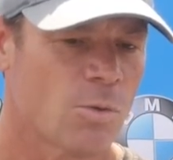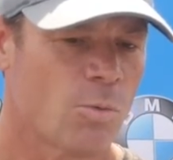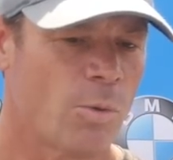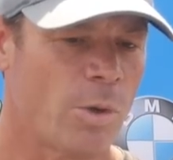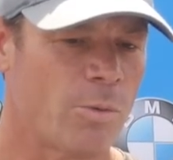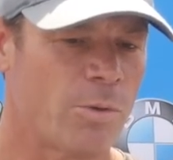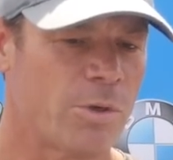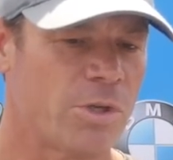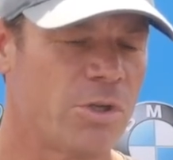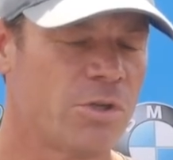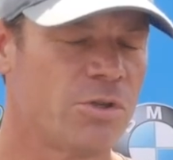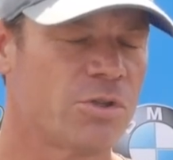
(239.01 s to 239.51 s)

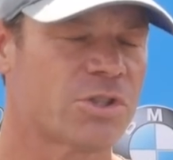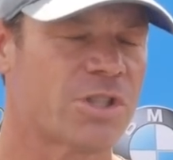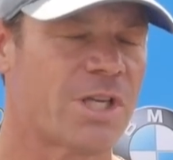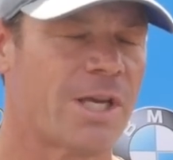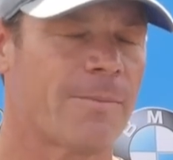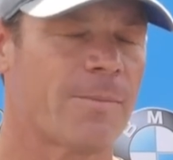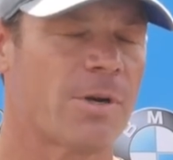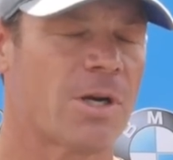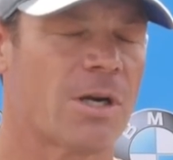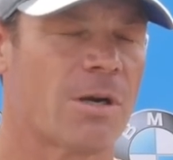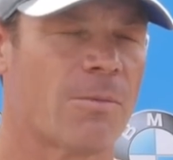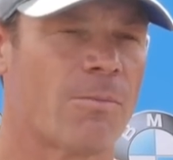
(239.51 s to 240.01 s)
we would use
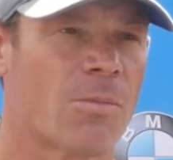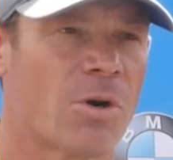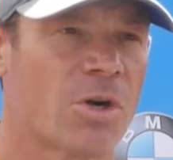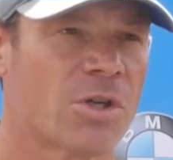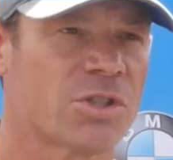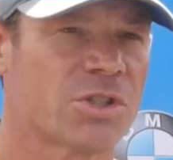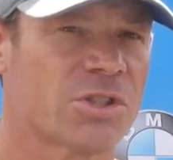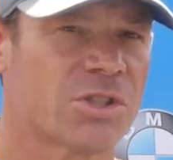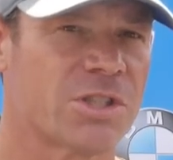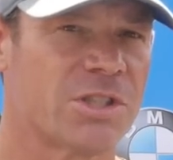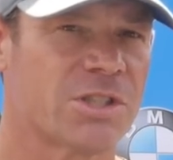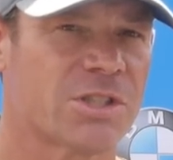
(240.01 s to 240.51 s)
him in an
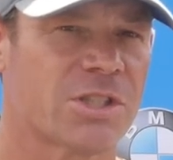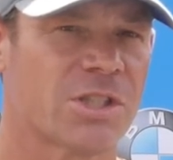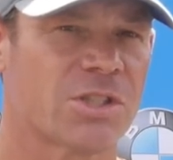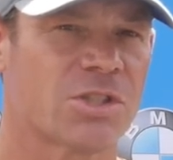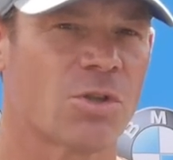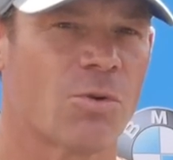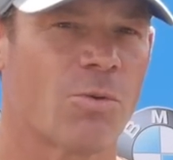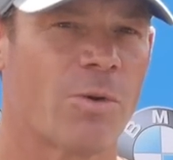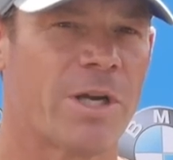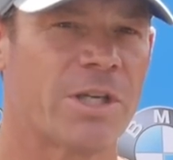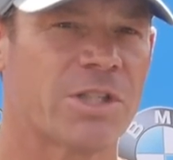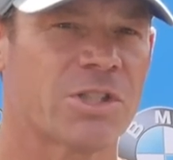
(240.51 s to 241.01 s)
emergency
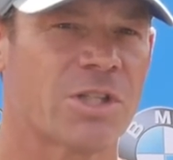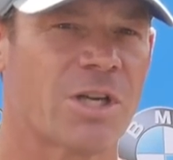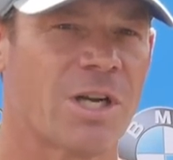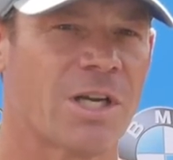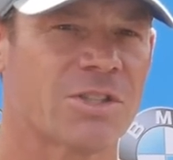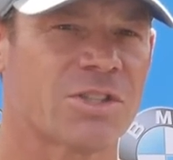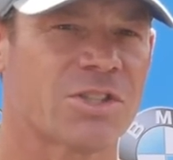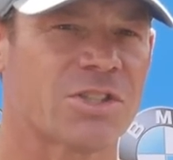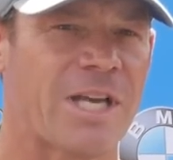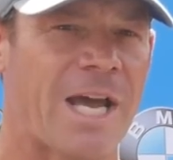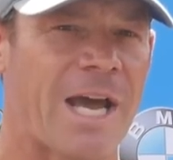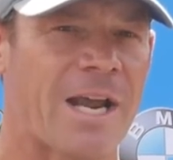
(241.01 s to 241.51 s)
situation
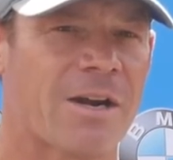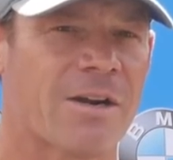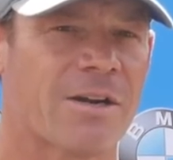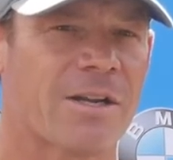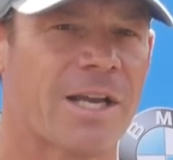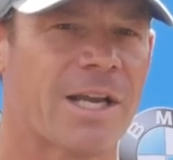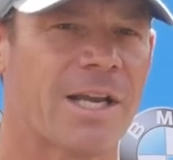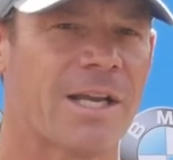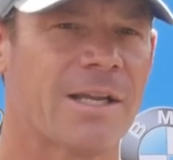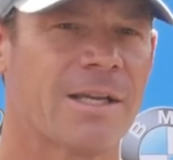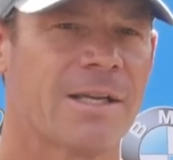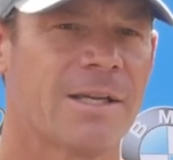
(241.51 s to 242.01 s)
on
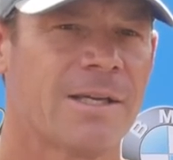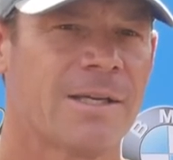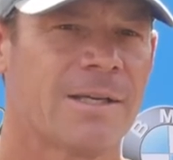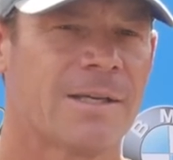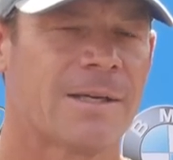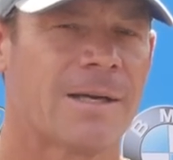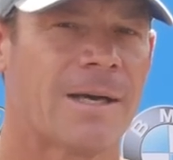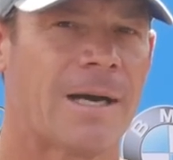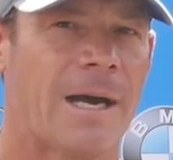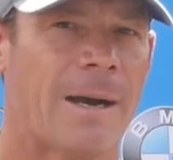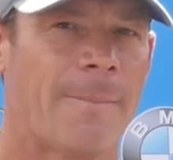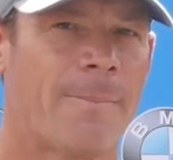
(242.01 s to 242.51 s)
Saturday.
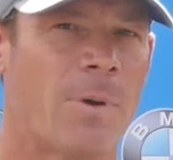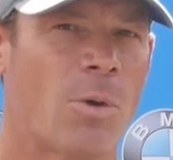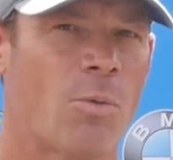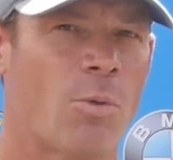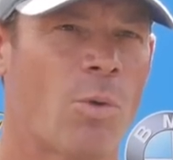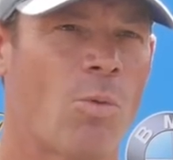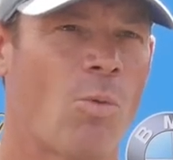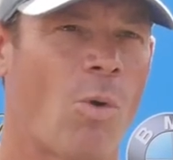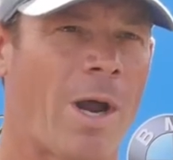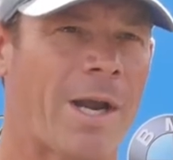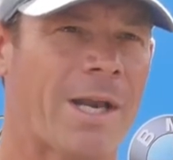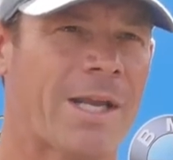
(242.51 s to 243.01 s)
But
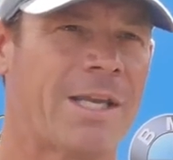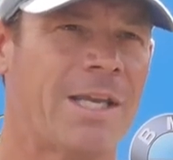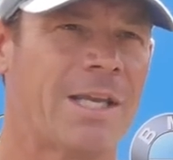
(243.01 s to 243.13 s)
we want